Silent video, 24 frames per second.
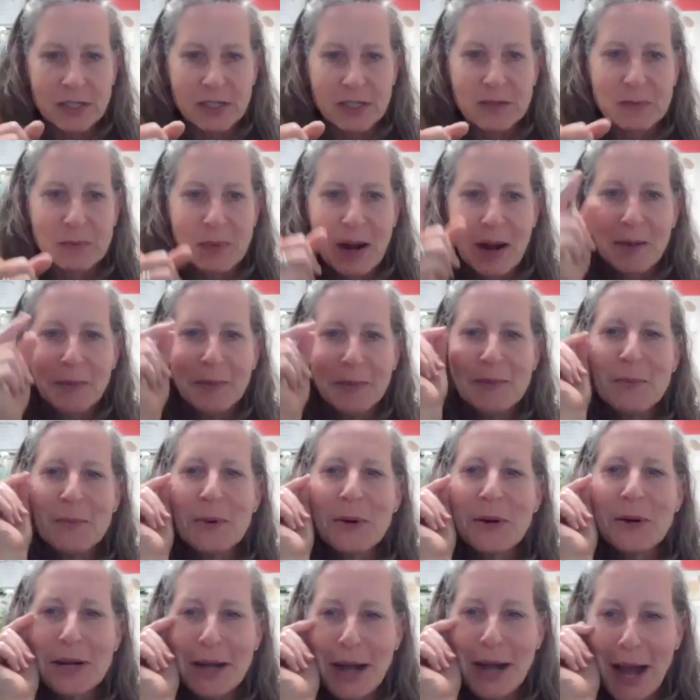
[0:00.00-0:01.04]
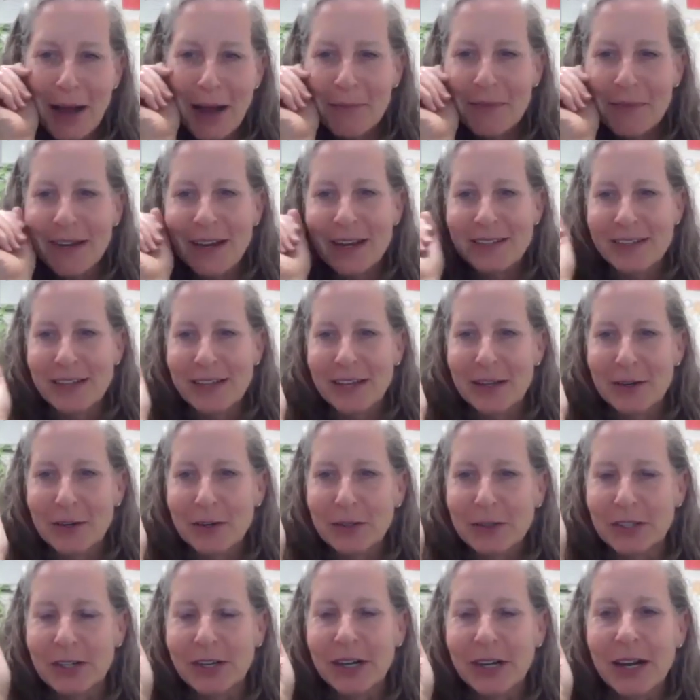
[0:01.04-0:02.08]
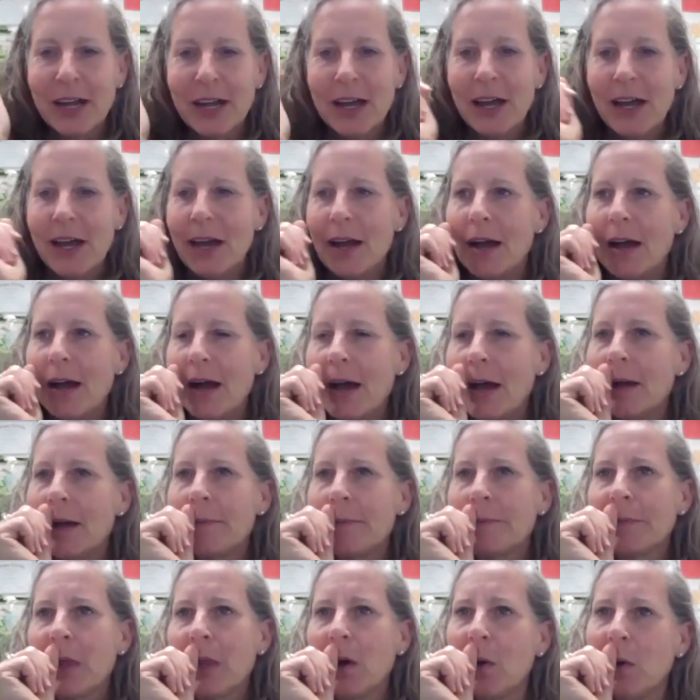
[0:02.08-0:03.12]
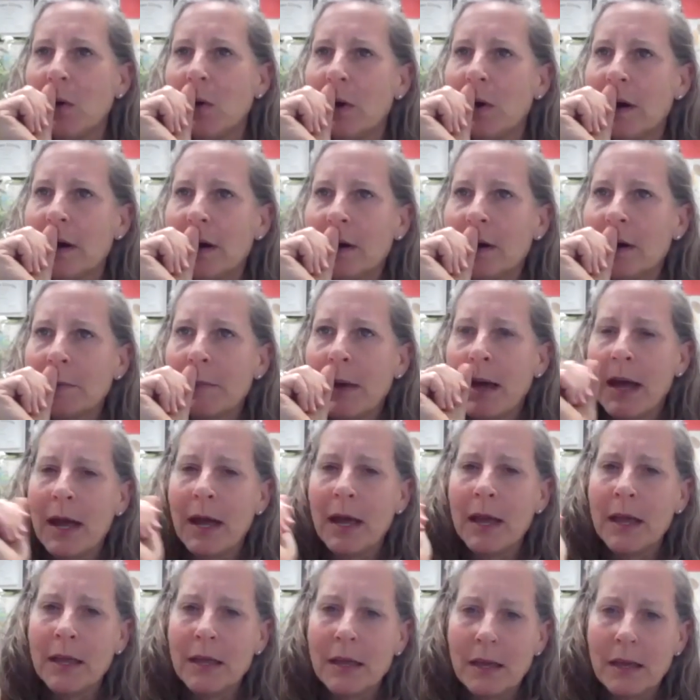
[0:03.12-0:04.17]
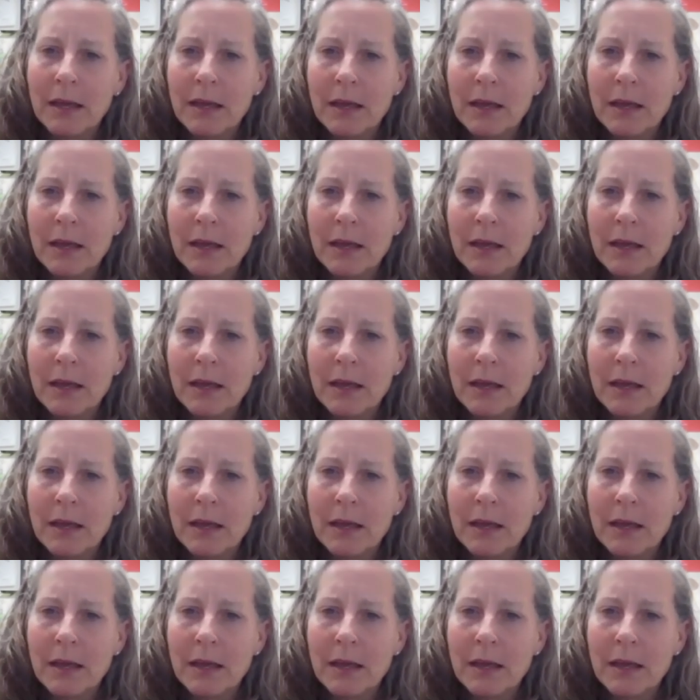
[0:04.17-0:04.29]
is probably more common as I get older, or my